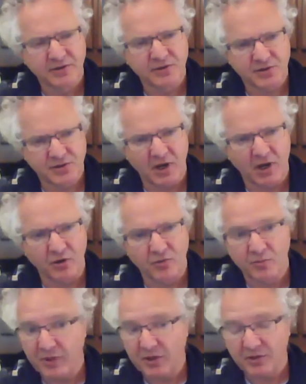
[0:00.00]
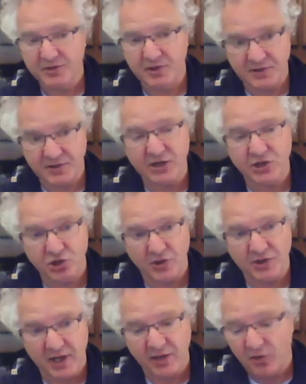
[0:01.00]
So because the danger
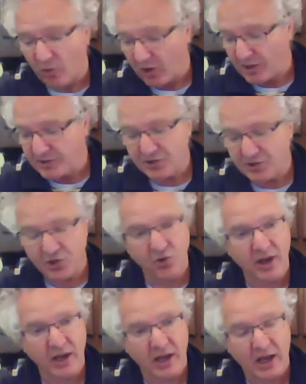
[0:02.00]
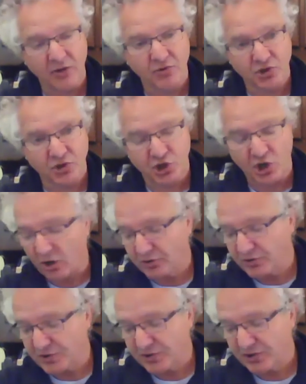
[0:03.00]
is otherwise is you hit 100
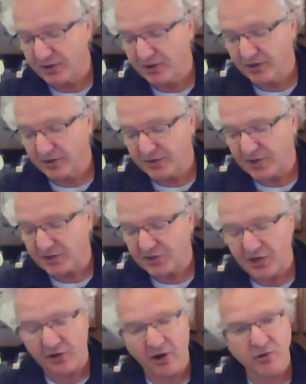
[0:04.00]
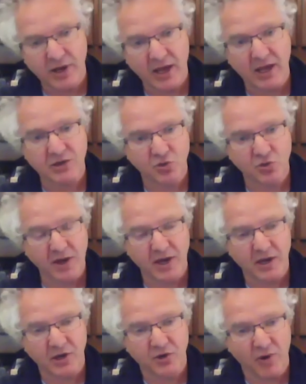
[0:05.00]
shots, 60 are okay, 20
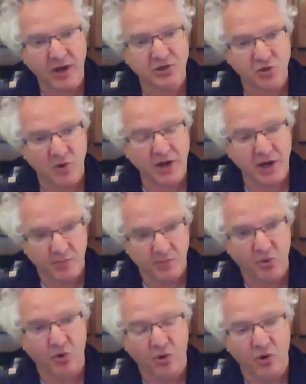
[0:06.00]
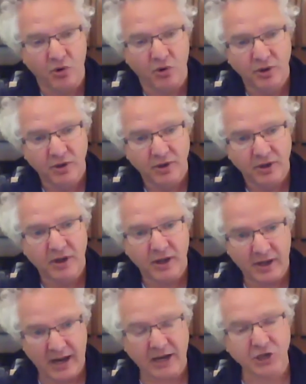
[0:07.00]
are great, 20 are poor.
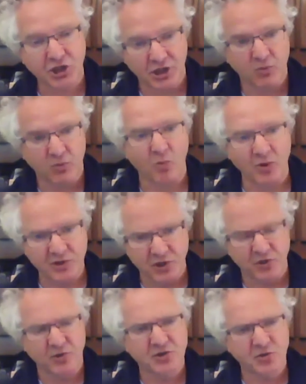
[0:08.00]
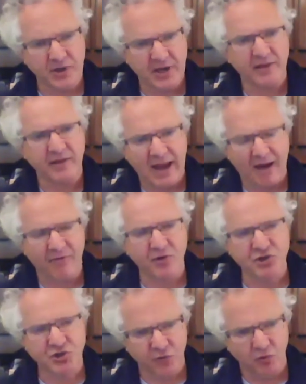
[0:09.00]
Actually, what we do is we get the
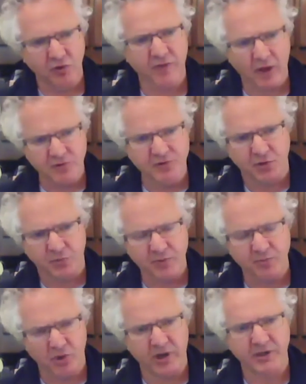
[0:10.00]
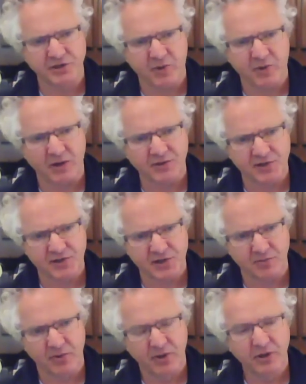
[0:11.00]
average of all of those that we put into our system.